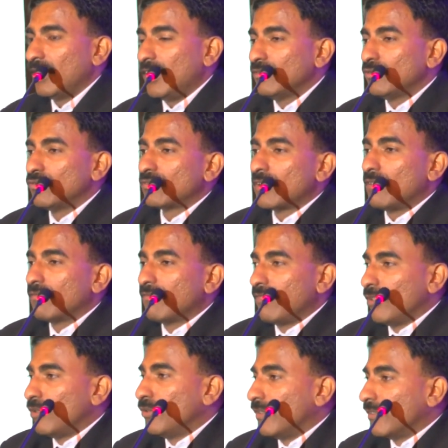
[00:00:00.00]
how to route
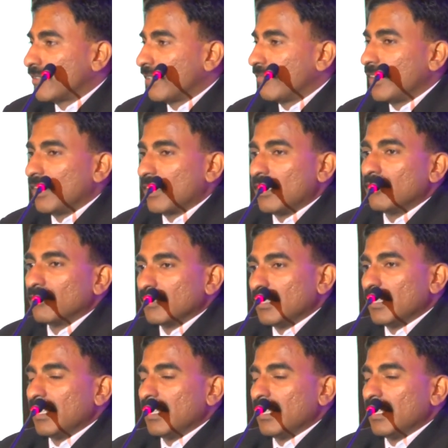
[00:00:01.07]
flow of traffic around.